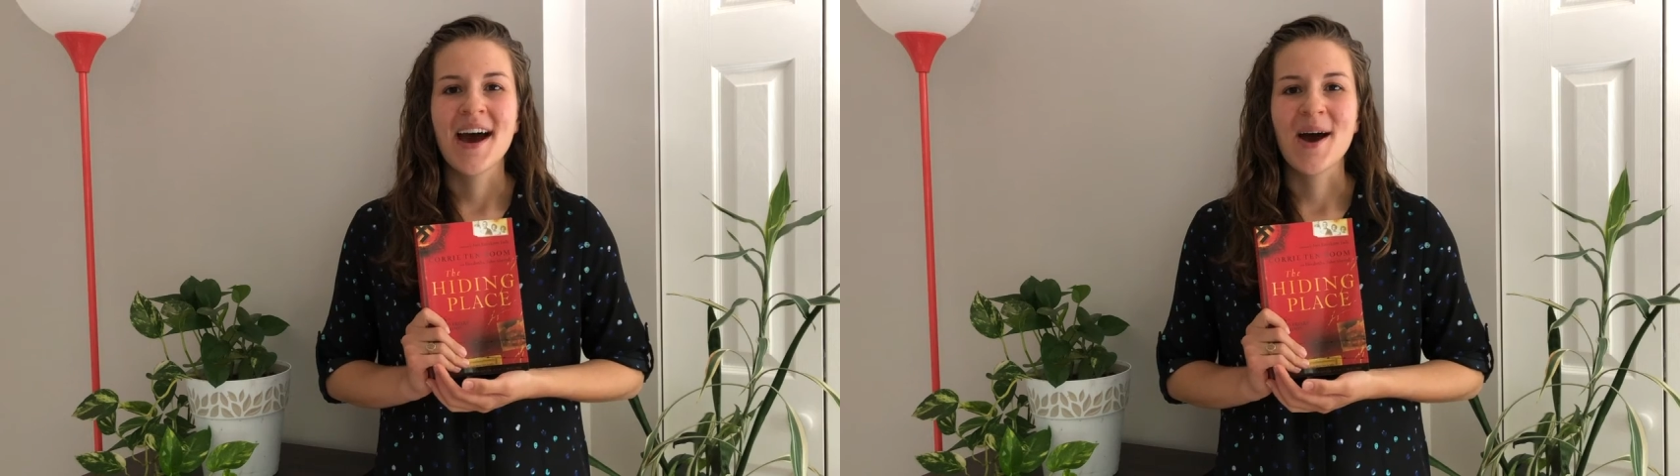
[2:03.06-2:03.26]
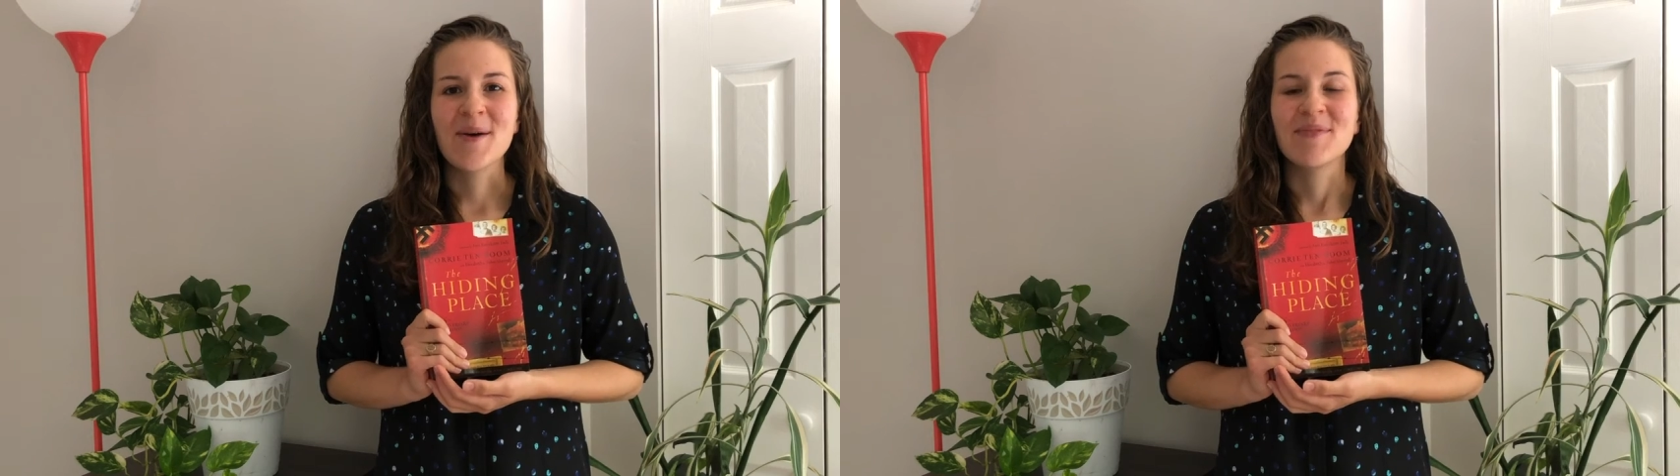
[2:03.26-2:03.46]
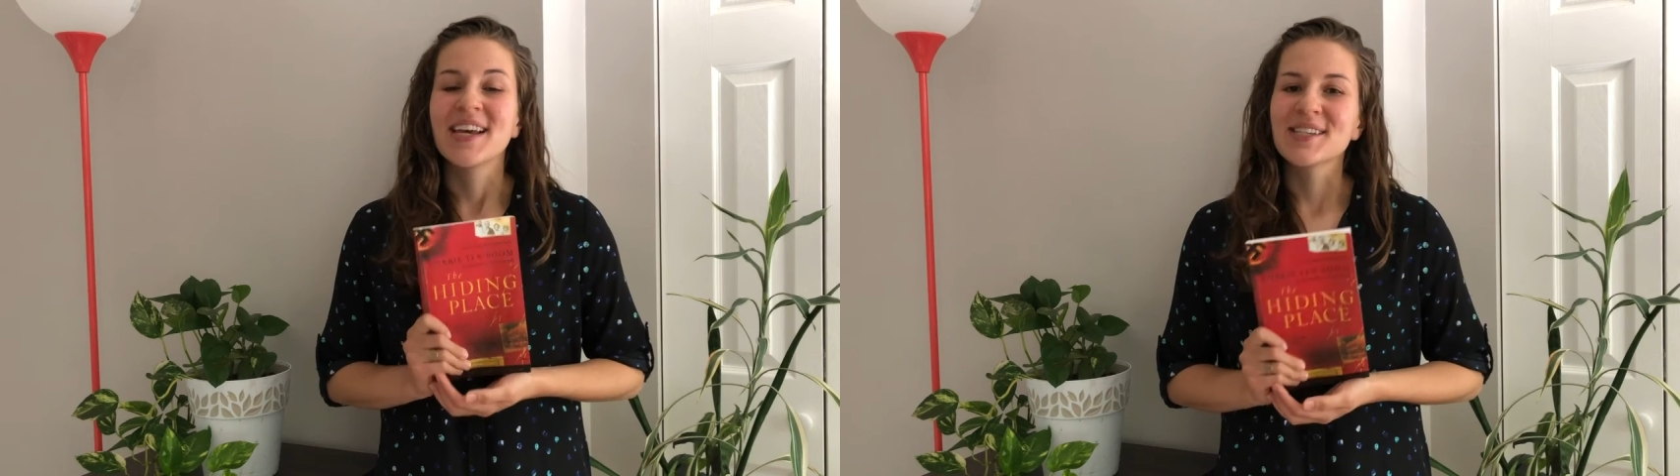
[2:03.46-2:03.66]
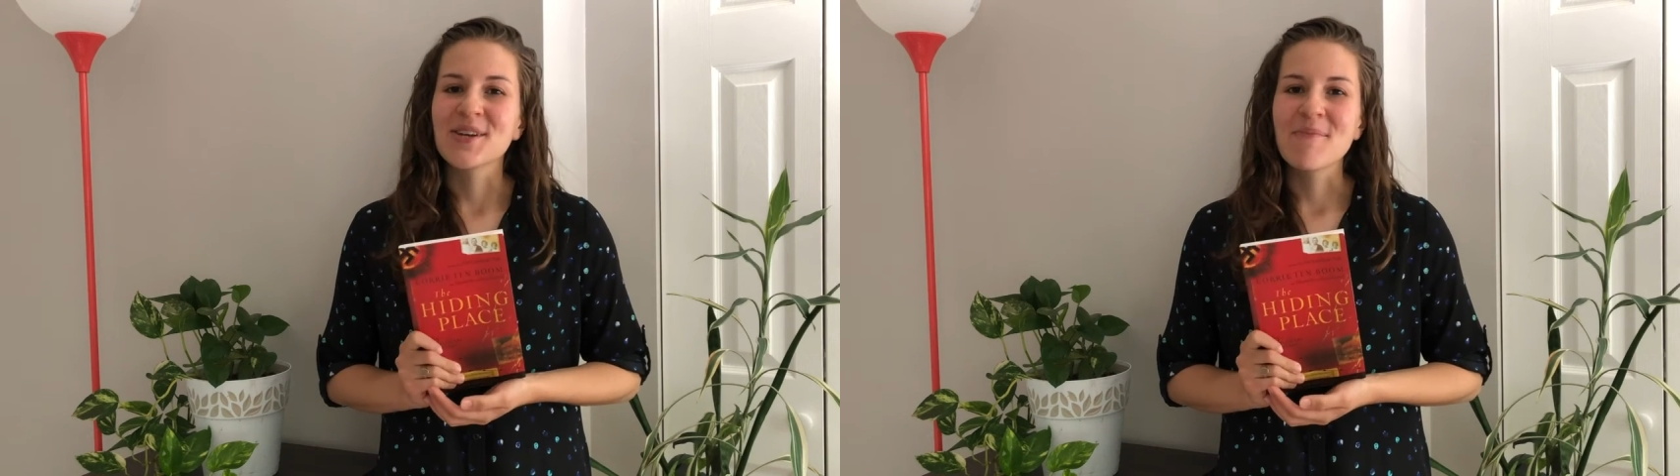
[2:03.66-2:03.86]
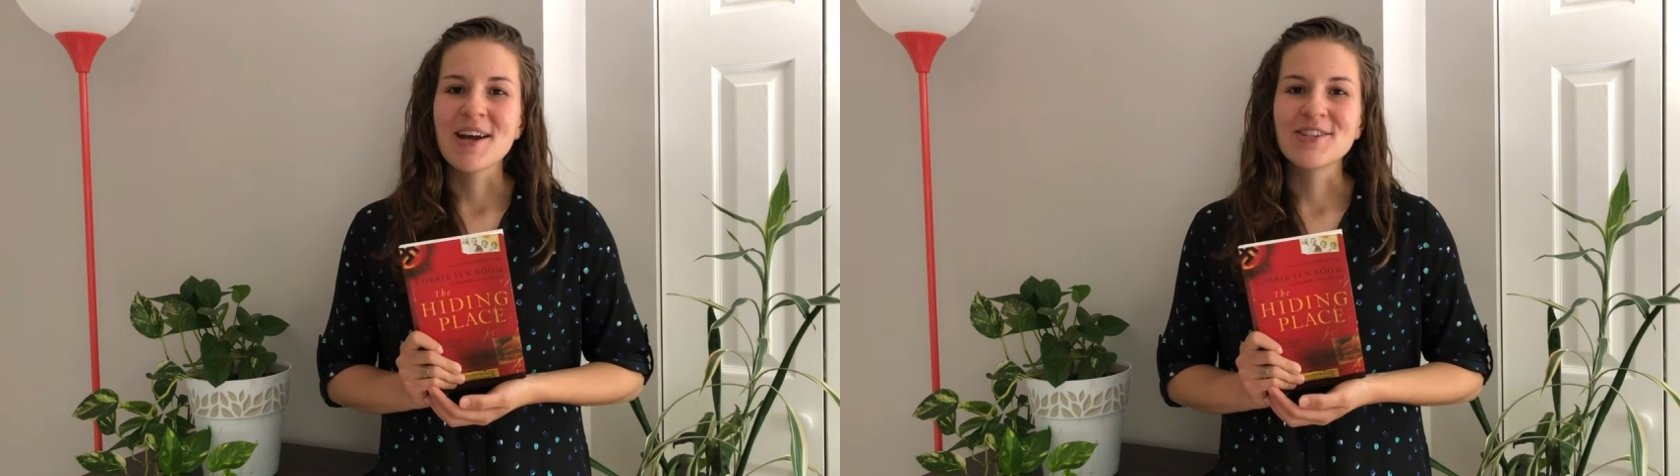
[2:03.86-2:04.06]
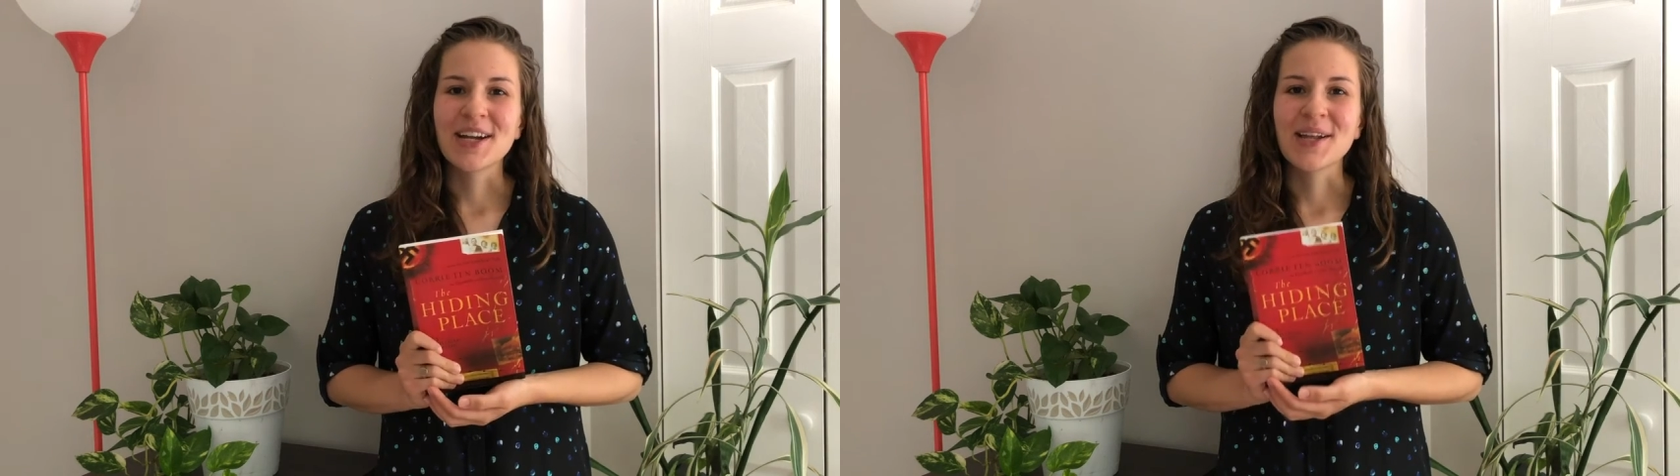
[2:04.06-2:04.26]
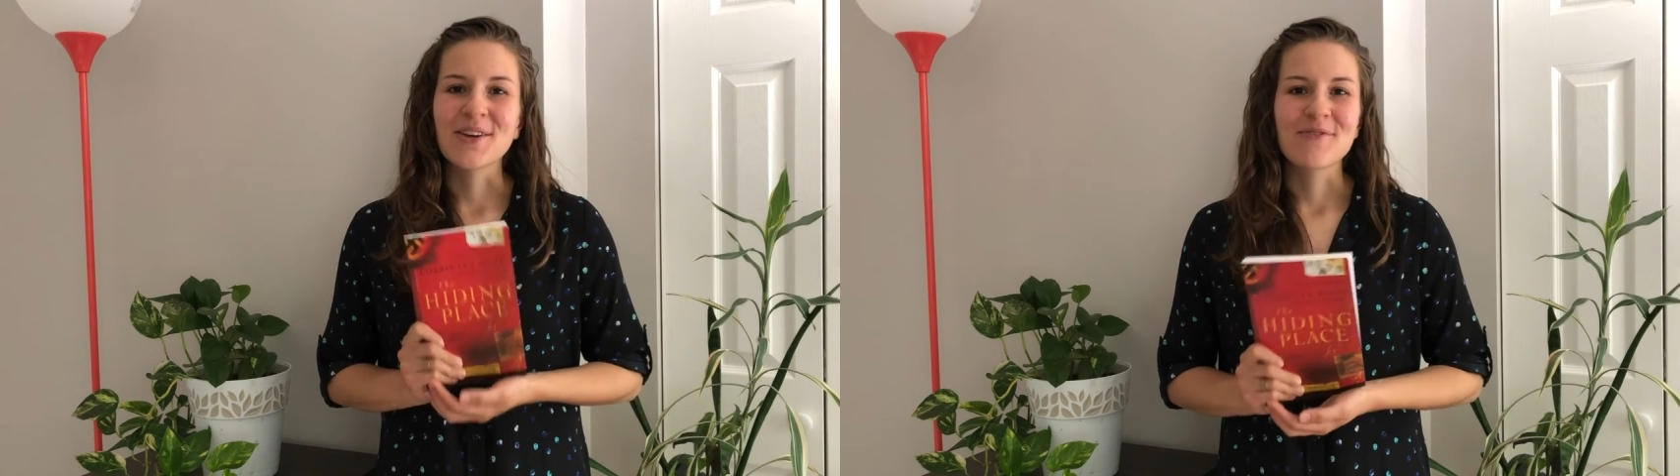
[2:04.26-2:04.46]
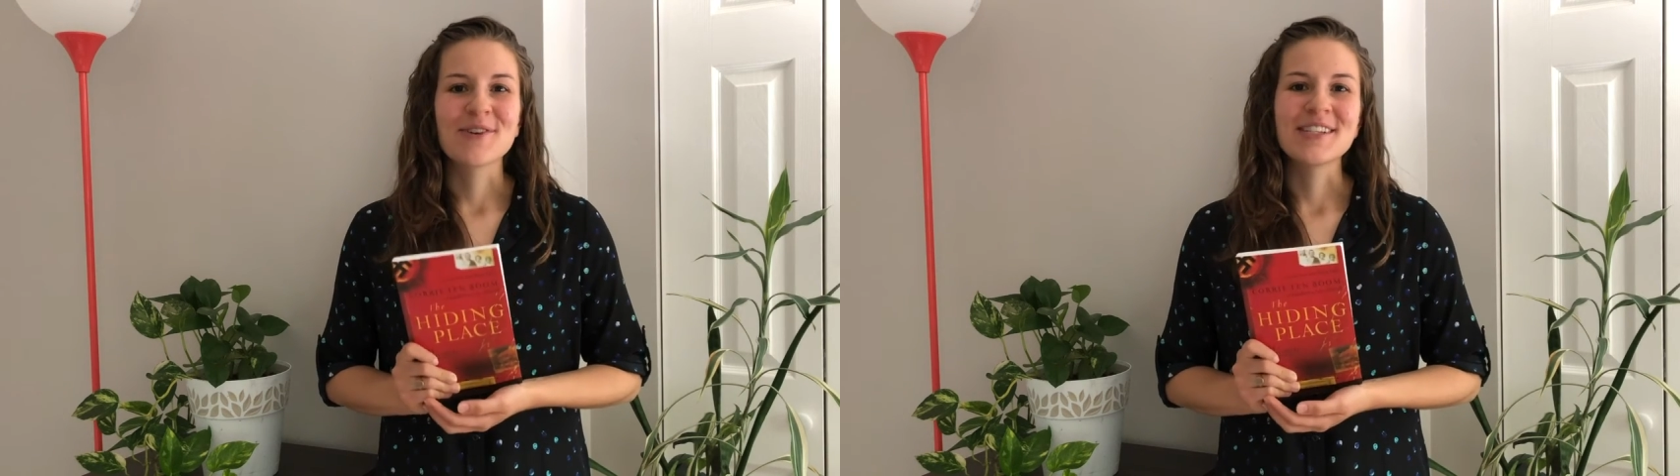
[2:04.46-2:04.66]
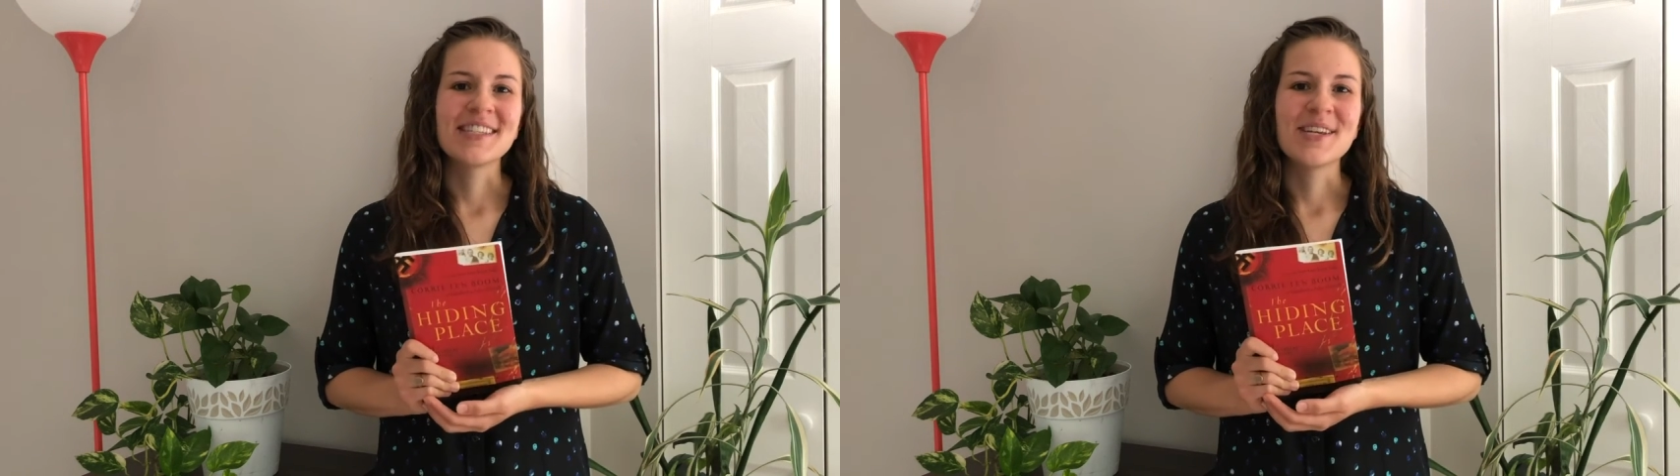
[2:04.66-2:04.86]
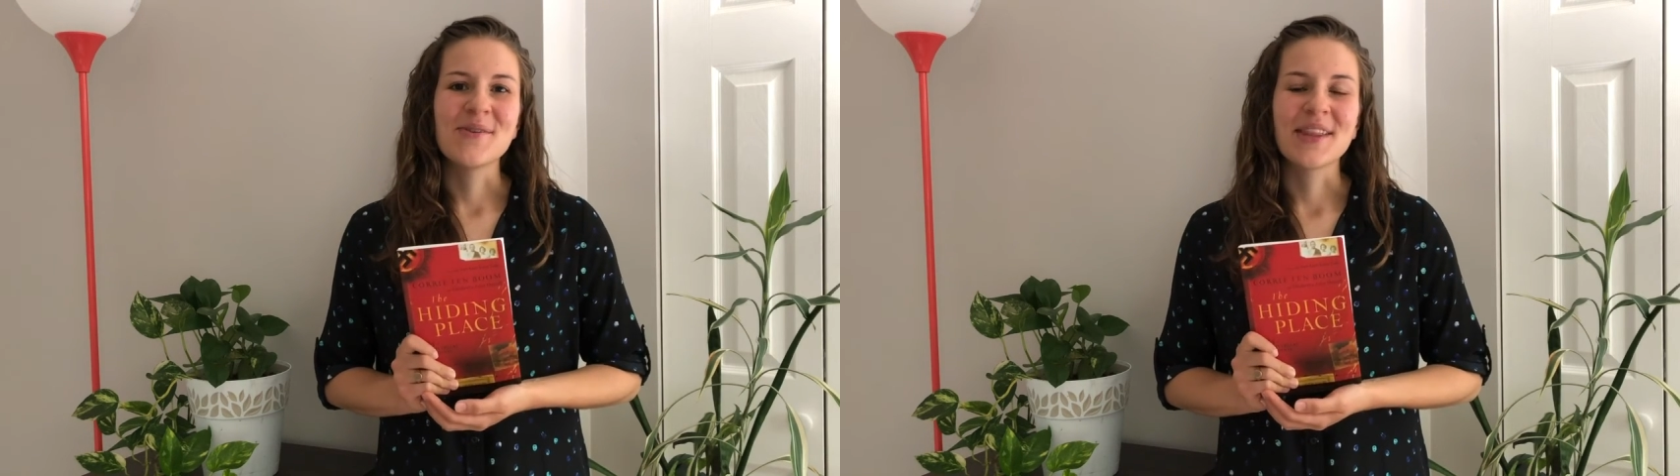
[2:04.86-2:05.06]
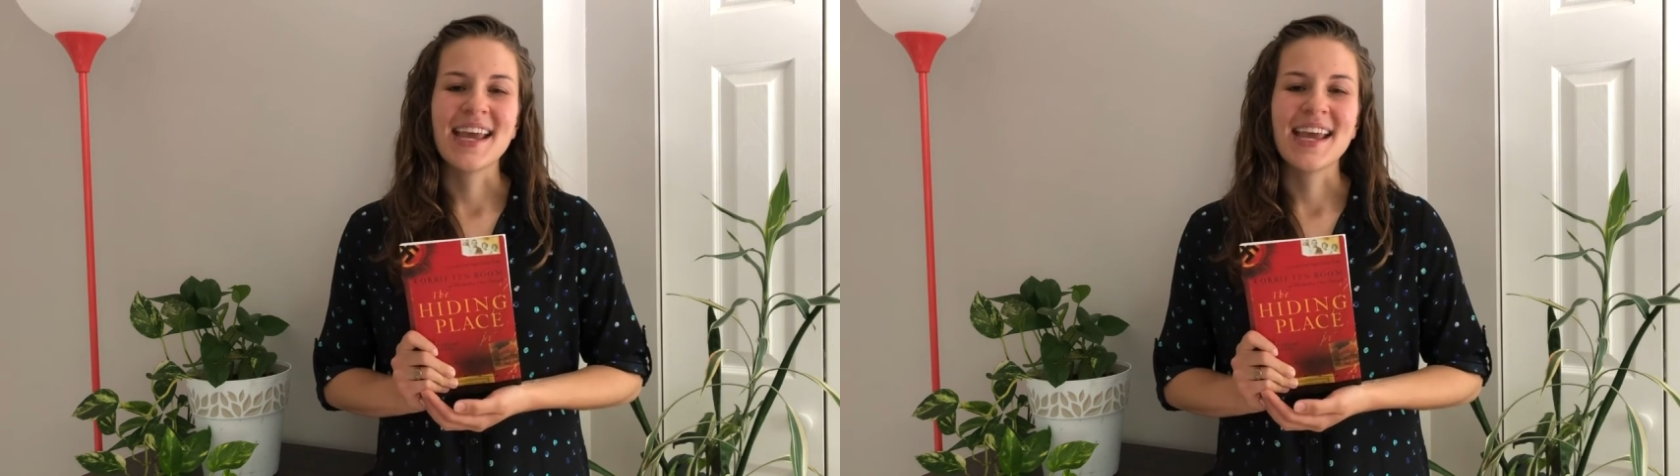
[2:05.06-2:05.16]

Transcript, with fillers: Um, thanks so much and I look forward to seeing you on